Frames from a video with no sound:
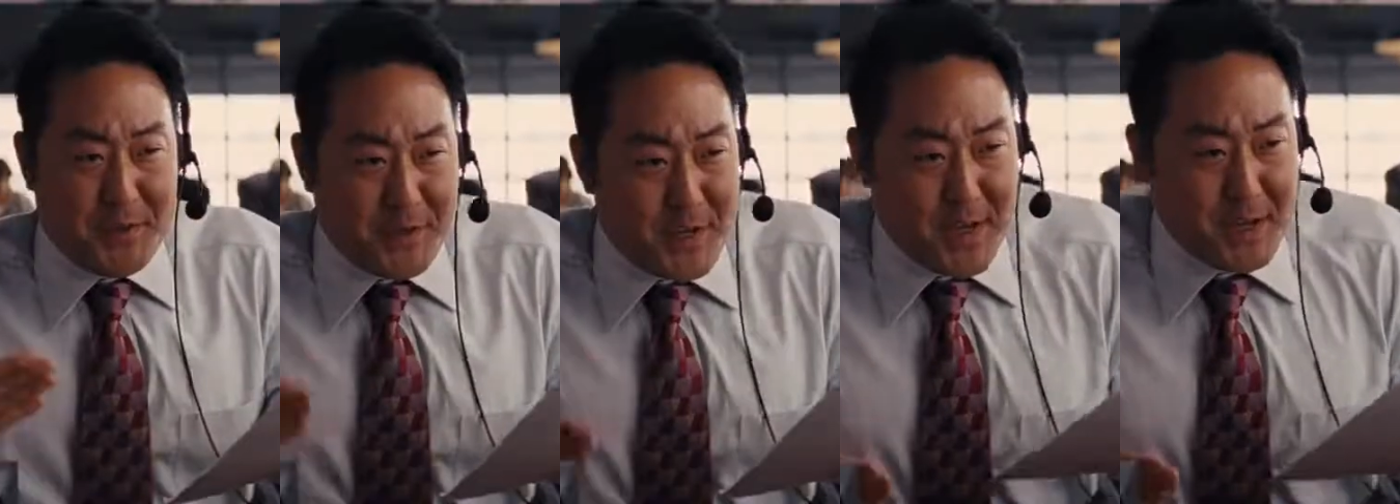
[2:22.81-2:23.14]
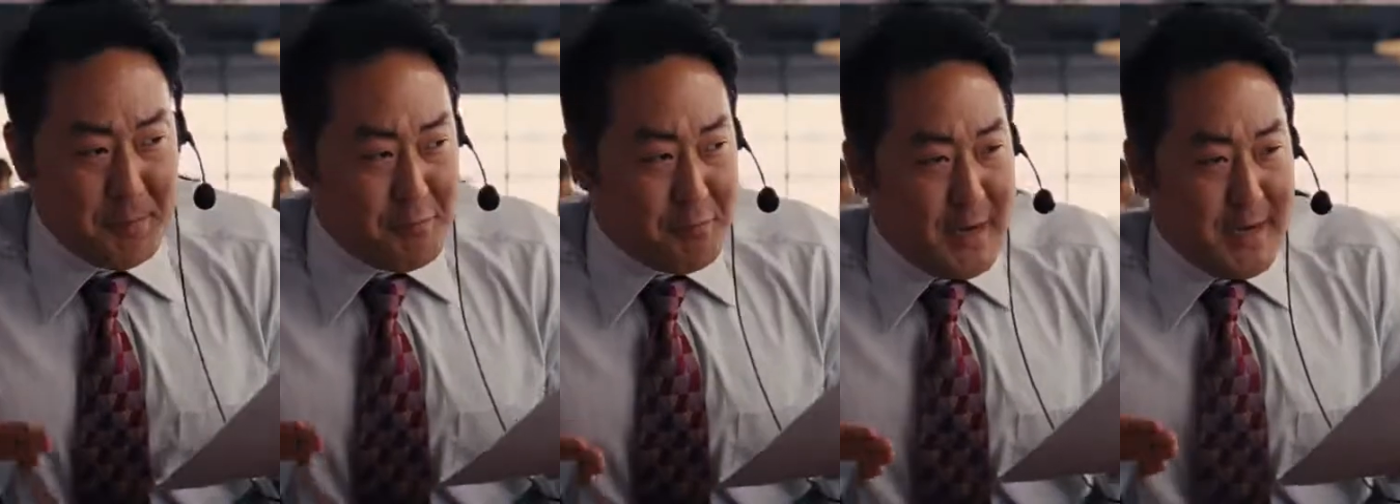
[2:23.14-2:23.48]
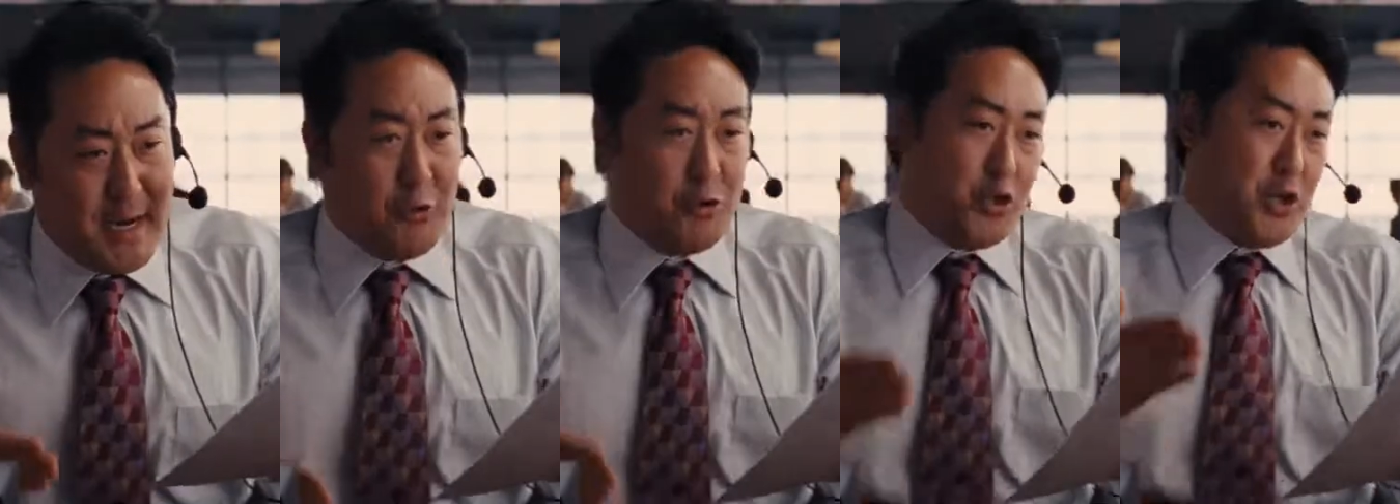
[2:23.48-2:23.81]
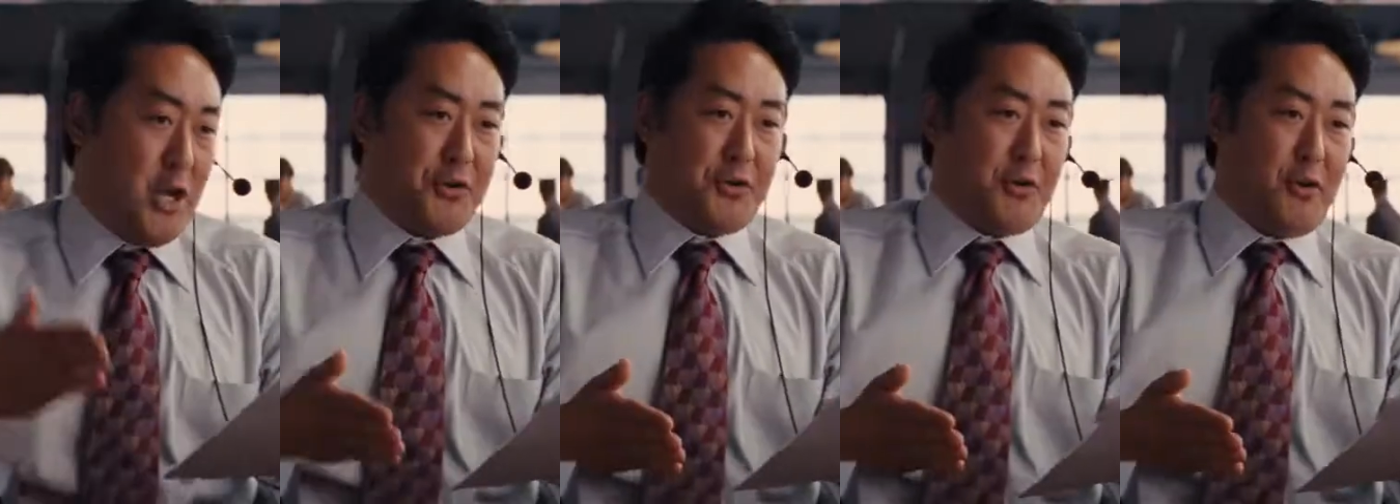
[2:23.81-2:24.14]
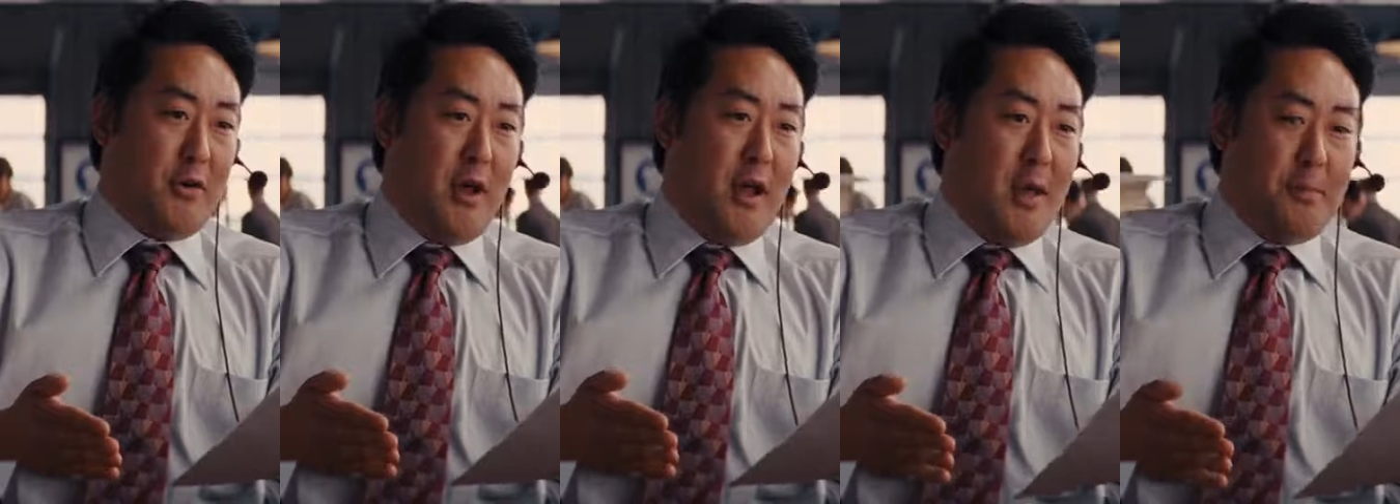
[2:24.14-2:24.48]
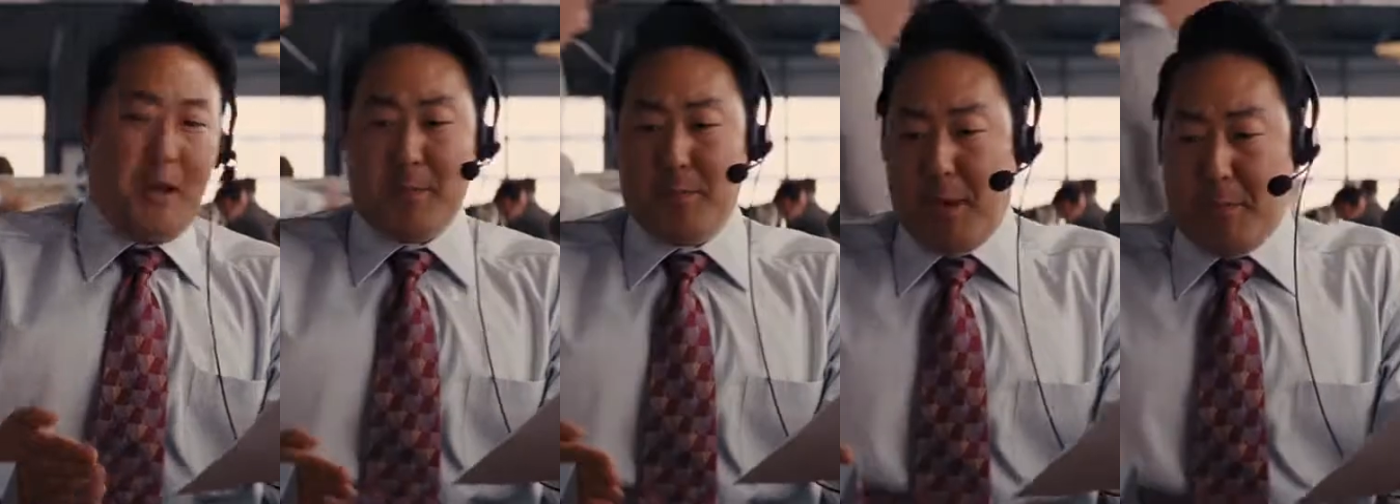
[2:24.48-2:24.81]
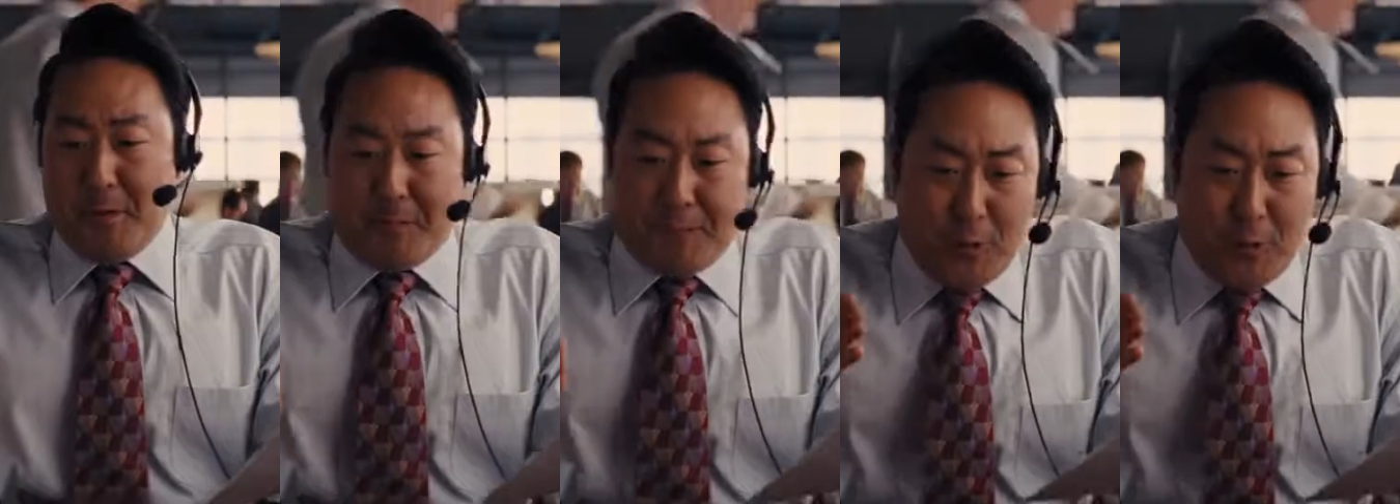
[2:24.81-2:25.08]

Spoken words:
be saying to me right now, Chester, pick me up